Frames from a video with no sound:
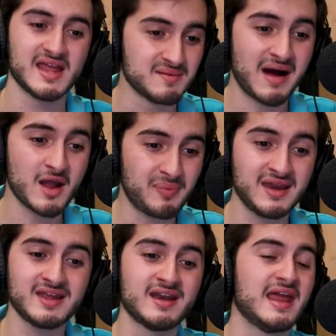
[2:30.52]
in my
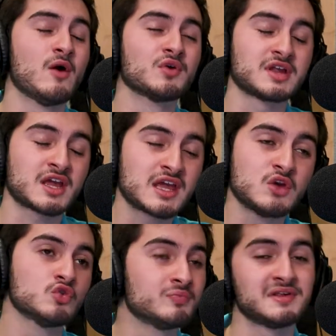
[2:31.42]
opinion, it was a
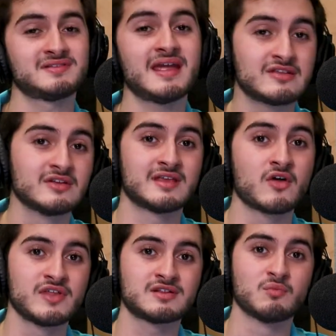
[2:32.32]
huge mistake to
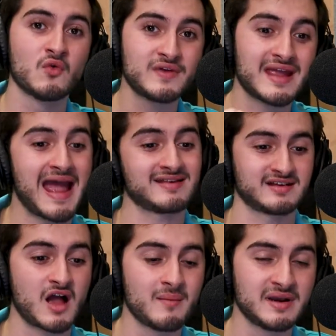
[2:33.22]
tell this movie as
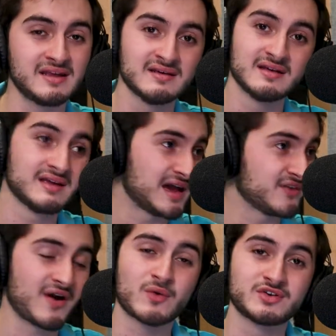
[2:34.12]
a comedy, and
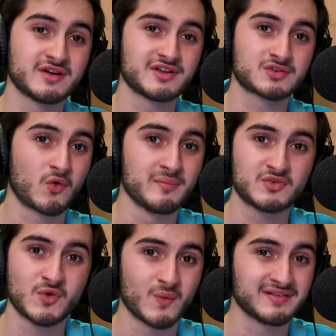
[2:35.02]
if I were to give it a score in
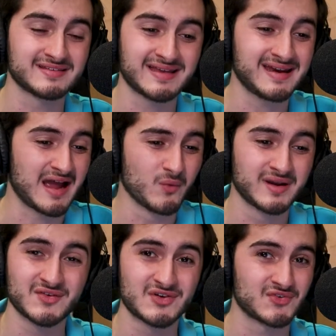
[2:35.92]
between 1 to 10, I would
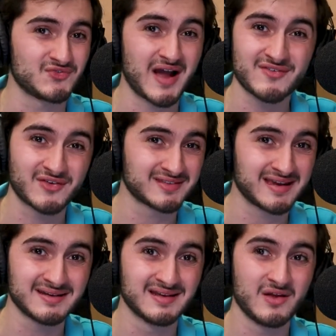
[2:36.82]
give it a 5 out of
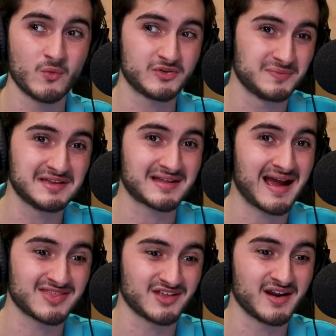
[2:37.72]
10, which means
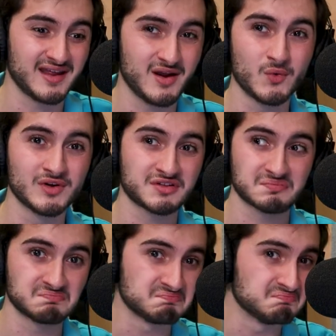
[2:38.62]
I thought it
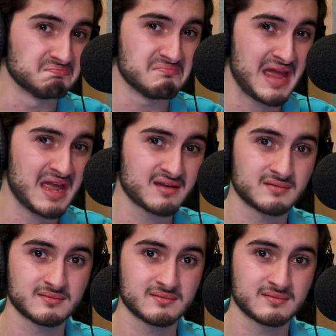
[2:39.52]
was meh.